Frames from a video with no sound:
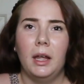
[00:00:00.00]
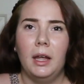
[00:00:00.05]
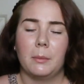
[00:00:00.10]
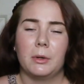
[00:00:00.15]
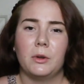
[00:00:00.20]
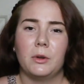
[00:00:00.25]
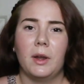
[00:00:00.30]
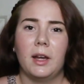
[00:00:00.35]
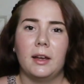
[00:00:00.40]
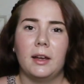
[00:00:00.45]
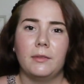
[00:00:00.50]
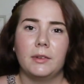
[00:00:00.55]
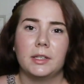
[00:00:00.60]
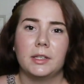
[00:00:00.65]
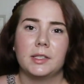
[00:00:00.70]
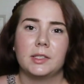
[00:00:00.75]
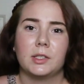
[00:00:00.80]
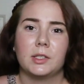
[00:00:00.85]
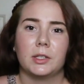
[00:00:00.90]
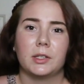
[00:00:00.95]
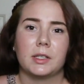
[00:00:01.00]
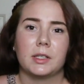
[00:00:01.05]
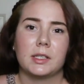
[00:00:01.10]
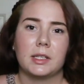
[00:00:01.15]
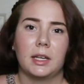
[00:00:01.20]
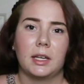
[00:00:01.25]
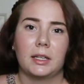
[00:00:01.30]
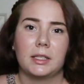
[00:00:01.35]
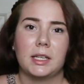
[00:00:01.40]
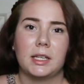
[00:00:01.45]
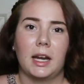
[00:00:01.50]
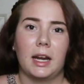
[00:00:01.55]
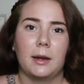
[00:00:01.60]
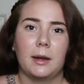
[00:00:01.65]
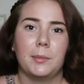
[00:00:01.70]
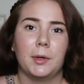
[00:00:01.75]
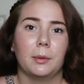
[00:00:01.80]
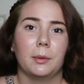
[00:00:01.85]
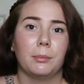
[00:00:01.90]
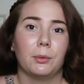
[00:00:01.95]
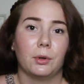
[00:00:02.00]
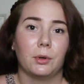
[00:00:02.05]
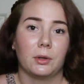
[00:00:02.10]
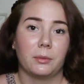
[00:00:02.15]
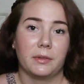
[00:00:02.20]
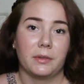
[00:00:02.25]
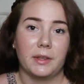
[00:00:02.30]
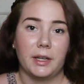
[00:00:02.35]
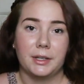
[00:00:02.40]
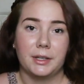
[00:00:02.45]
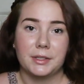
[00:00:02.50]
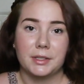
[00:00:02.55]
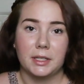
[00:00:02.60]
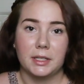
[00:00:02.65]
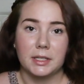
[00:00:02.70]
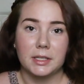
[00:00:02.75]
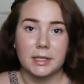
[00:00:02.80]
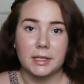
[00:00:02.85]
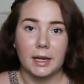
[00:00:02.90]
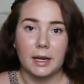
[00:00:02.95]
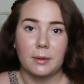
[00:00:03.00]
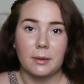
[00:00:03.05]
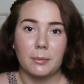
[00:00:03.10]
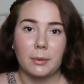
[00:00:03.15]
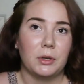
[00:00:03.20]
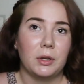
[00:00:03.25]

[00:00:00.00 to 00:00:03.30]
When you have a certain skin type, you're born with that skin type.